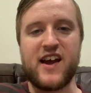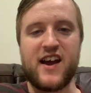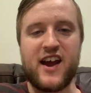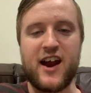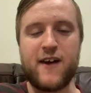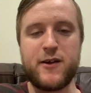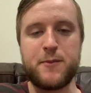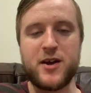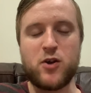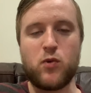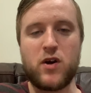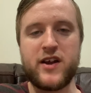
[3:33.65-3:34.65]
Harry
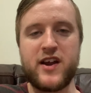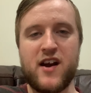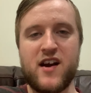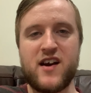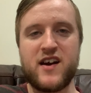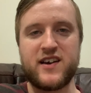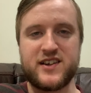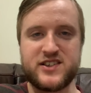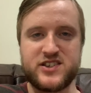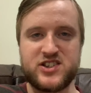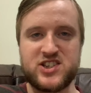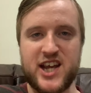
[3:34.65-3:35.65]
Maguire,
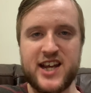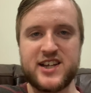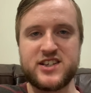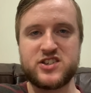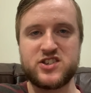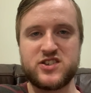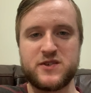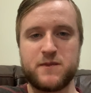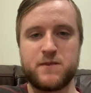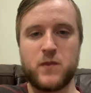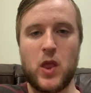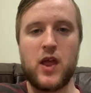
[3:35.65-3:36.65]
6.
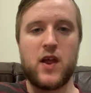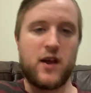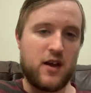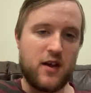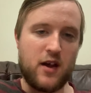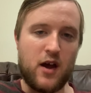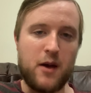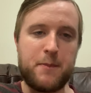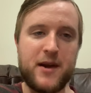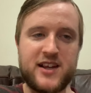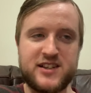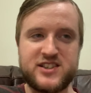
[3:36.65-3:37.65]
A
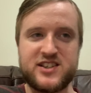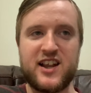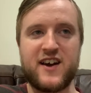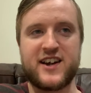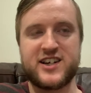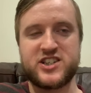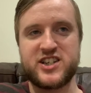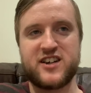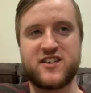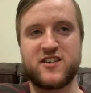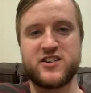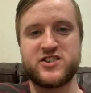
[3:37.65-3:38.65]
bit sluggish in the
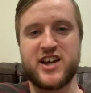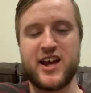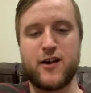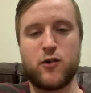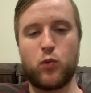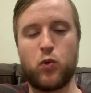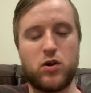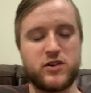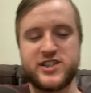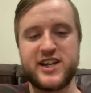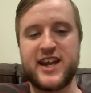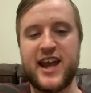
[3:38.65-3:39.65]
first half.
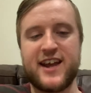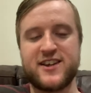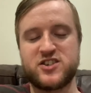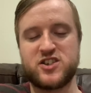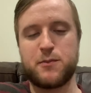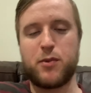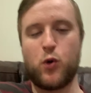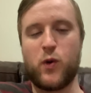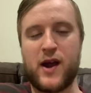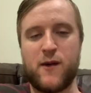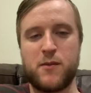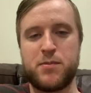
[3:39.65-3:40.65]
Once he kicks the ball
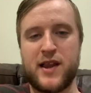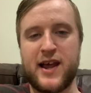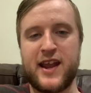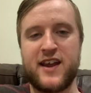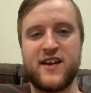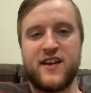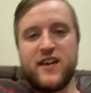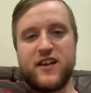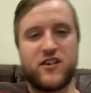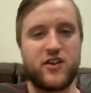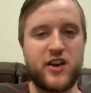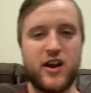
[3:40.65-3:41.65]
out of play
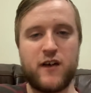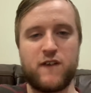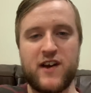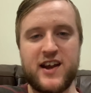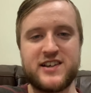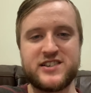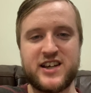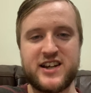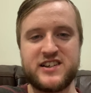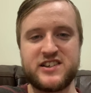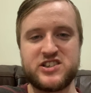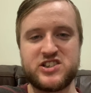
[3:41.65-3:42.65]
for no
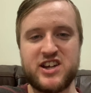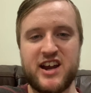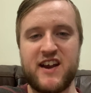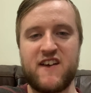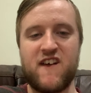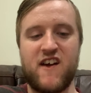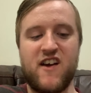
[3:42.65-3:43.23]
reason. So